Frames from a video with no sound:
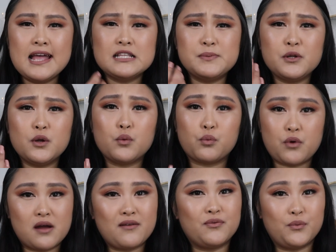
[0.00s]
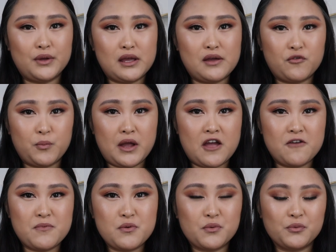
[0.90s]
it's been a rough week for me.
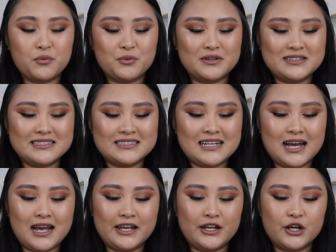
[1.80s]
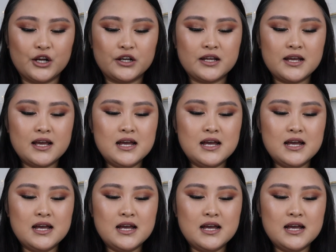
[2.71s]
I've been really tired.